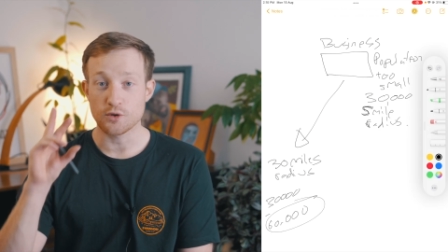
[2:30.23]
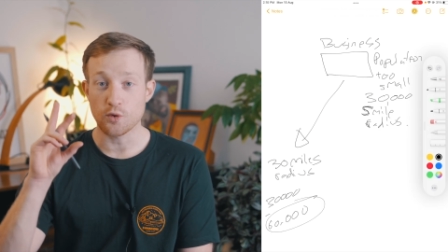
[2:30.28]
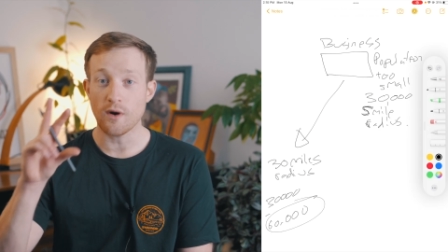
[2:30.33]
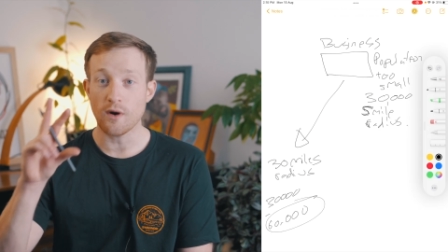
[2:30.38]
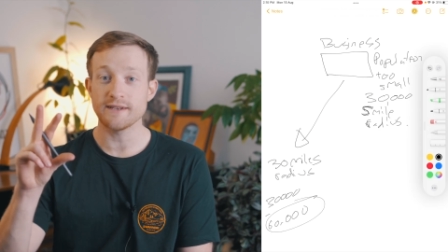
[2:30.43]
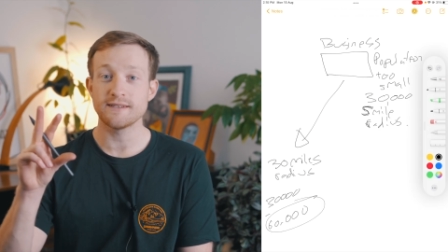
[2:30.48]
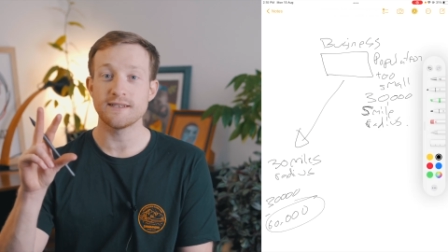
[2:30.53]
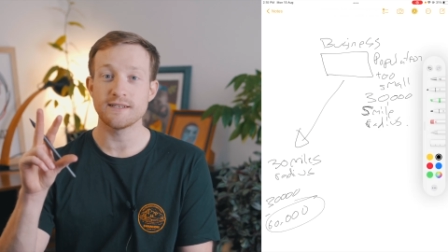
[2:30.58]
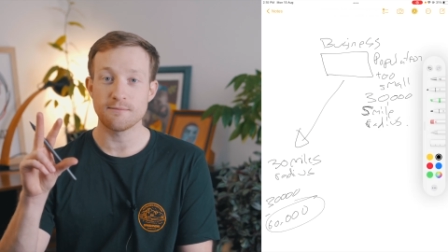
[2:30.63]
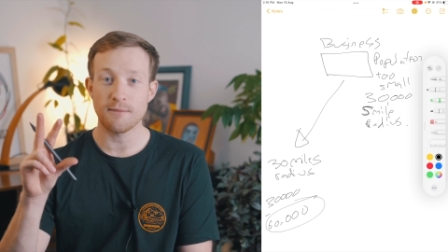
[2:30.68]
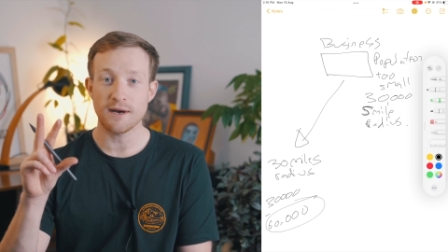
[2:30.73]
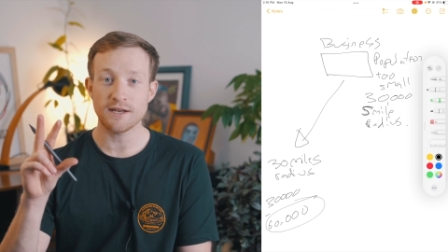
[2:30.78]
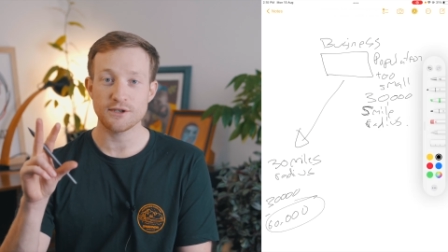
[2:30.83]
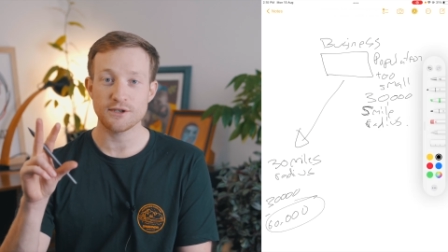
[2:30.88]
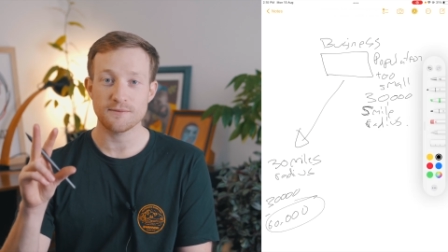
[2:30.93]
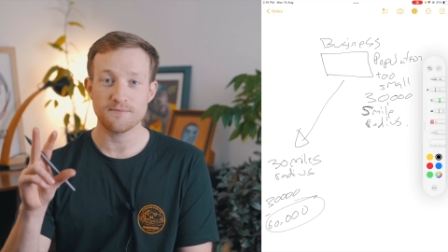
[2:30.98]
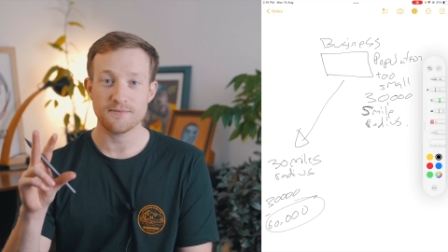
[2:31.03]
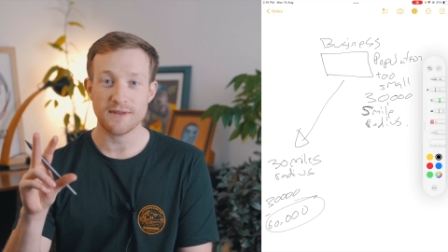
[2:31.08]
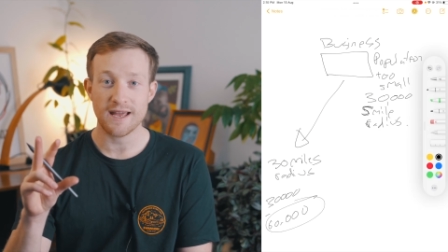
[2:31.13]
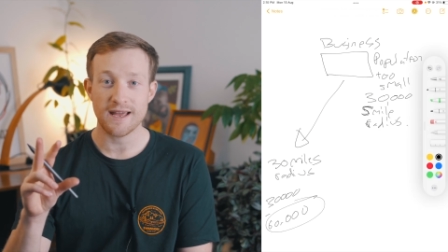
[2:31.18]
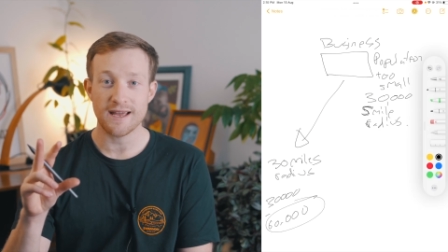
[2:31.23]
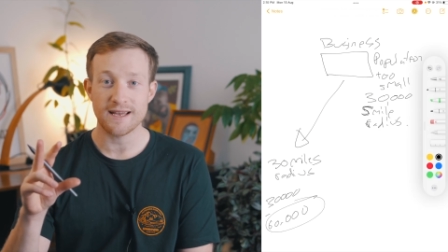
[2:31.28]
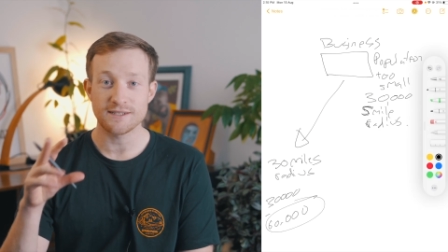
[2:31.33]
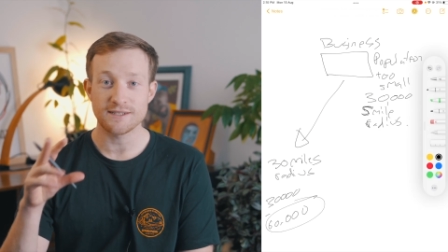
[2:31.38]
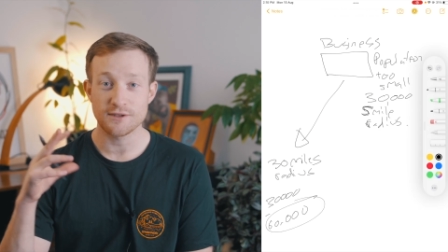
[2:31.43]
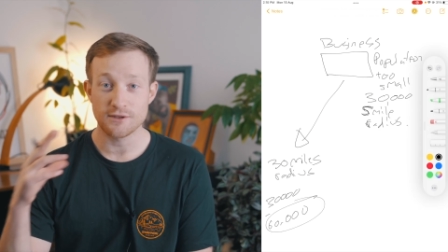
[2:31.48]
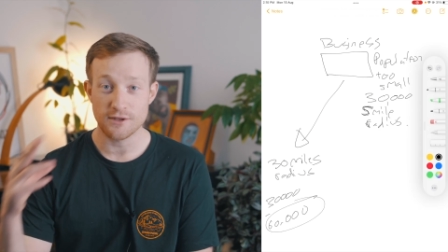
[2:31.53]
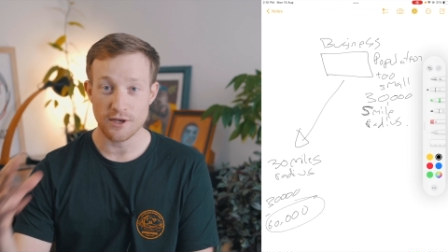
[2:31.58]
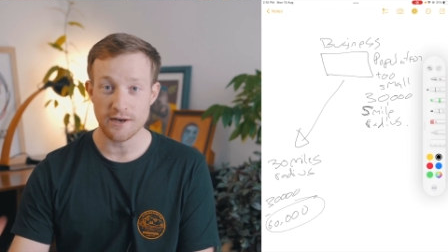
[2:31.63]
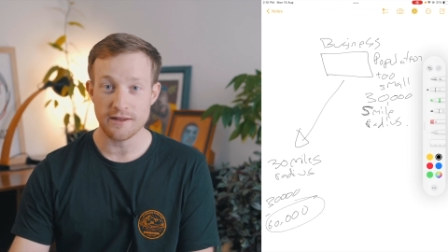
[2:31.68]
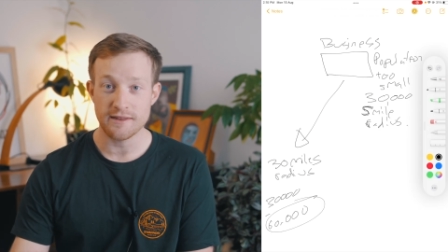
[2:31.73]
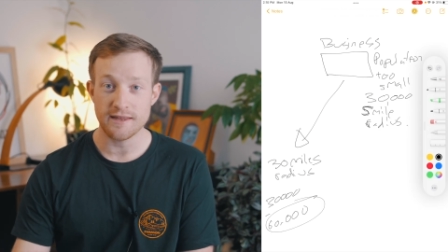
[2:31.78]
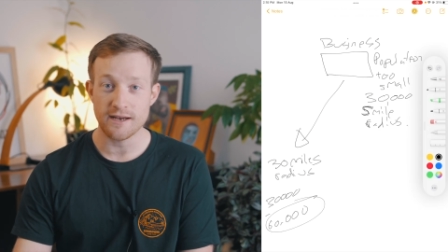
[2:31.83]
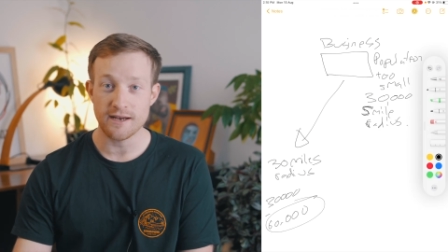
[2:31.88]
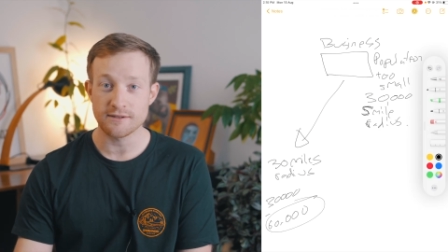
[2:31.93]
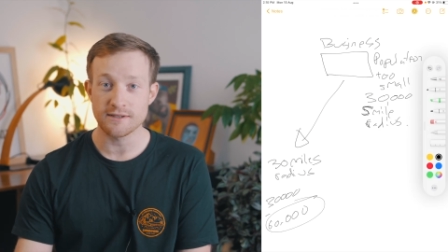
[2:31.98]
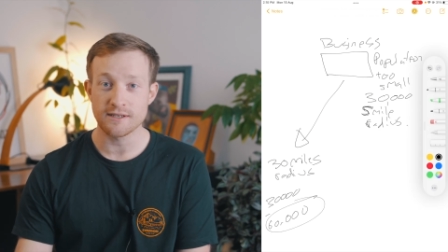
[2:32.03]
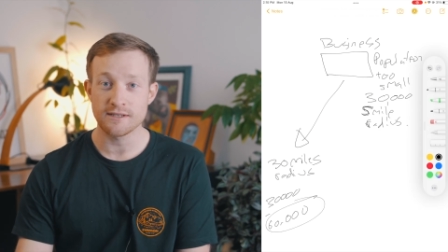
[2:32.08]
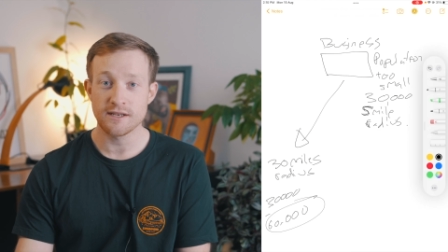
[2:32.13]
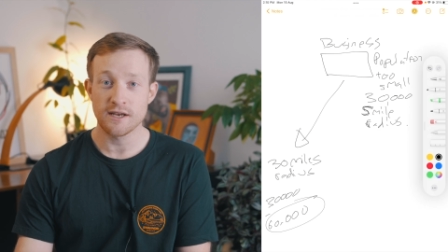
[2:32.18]
twice as much as
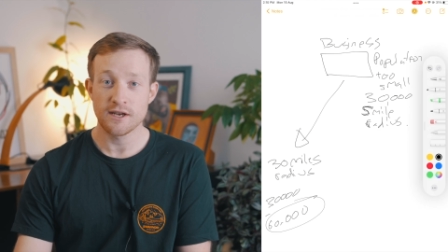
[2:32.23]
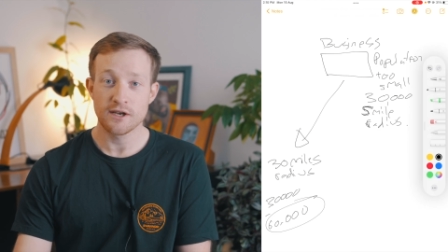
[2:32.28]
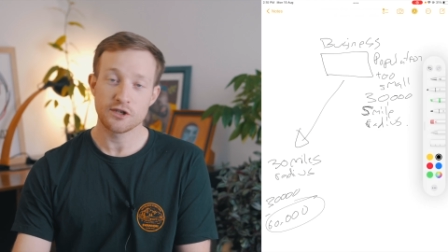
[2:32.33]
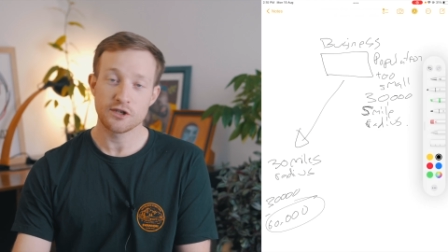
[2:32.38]
30,000.